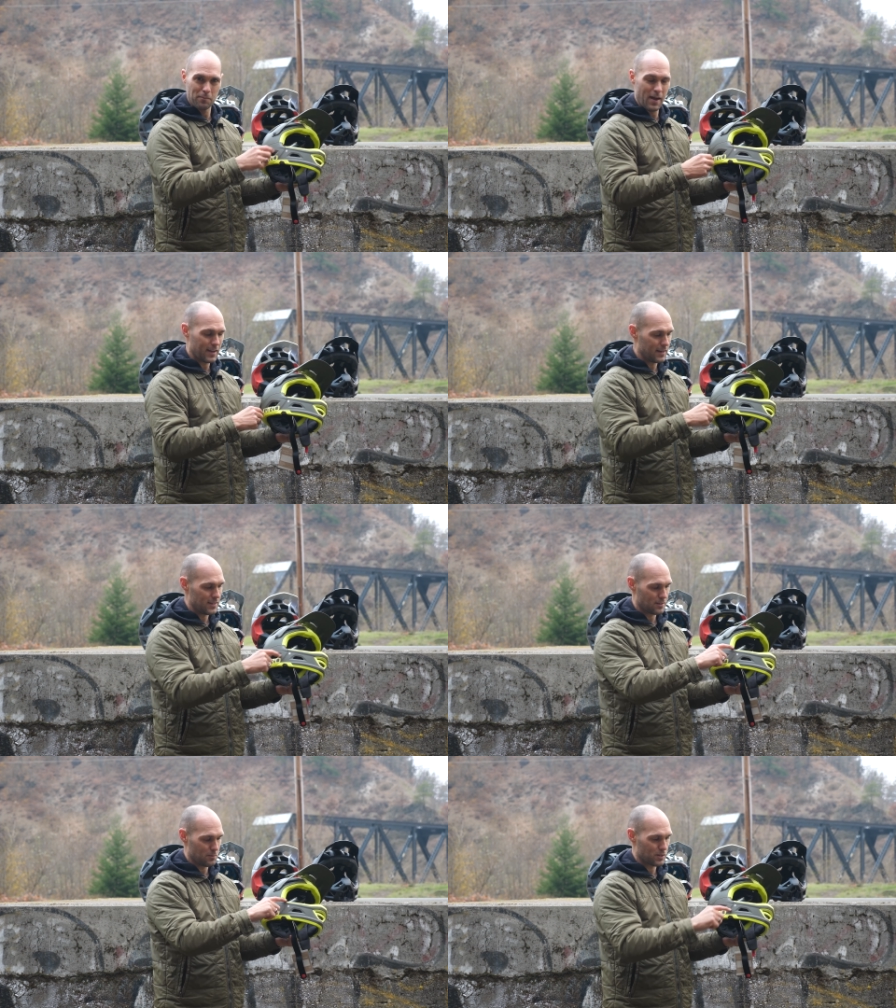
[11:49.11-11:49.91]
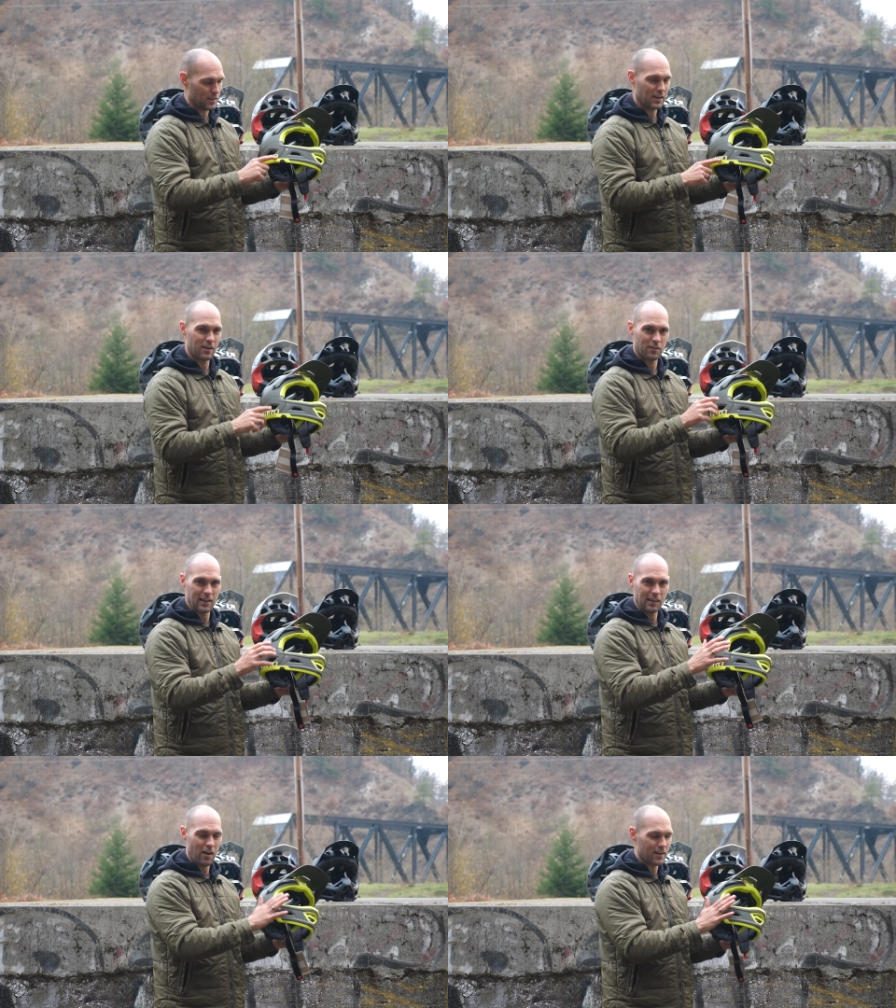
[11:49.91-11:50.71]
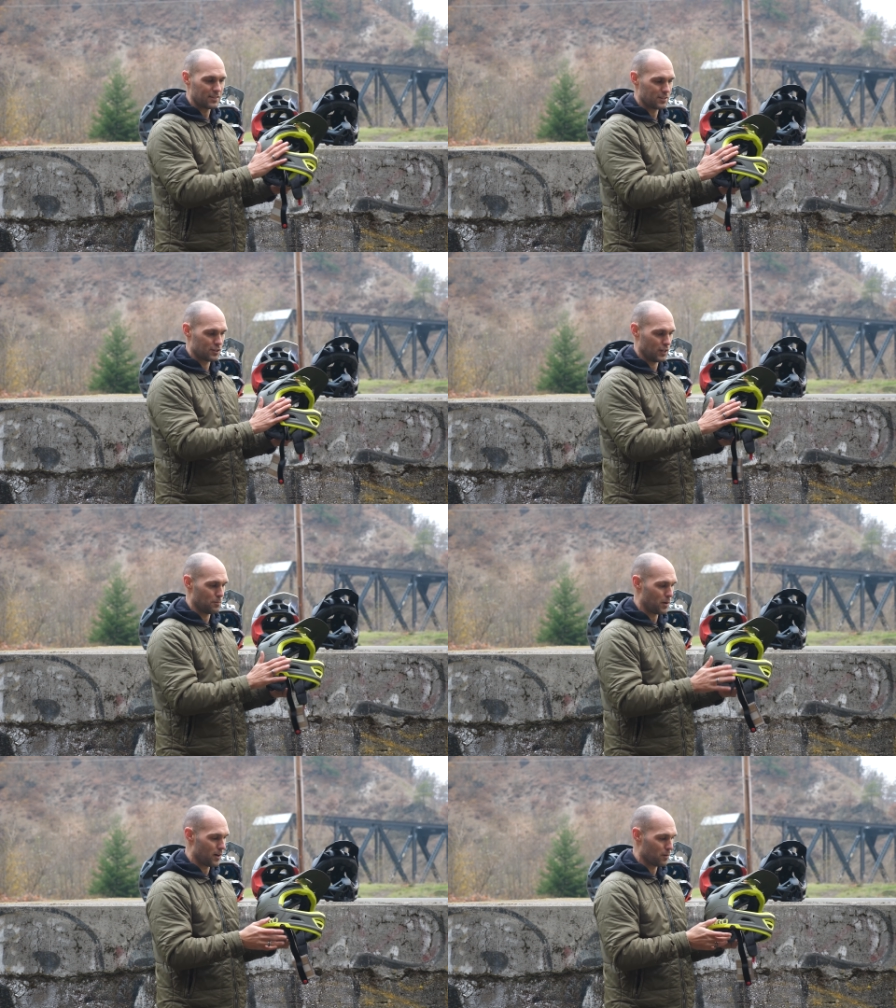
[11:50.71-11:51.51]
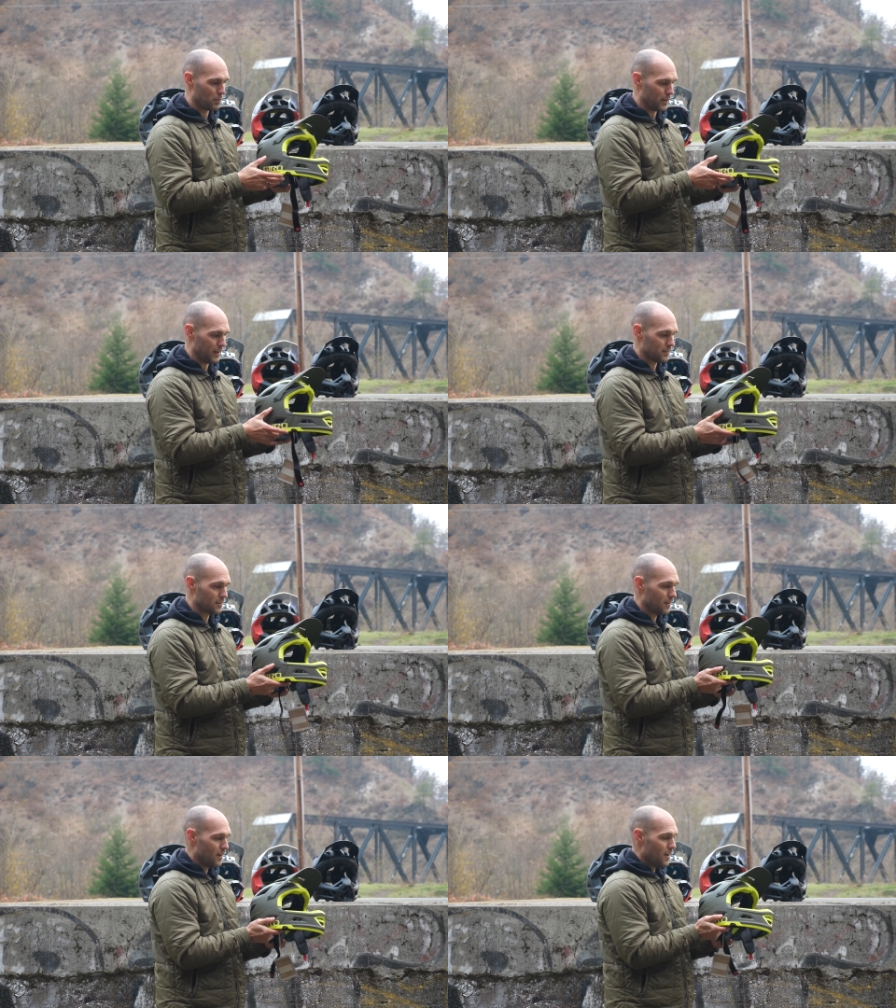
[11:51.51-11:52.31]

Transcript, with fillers: mechanisms in here that lock this chin bar in place.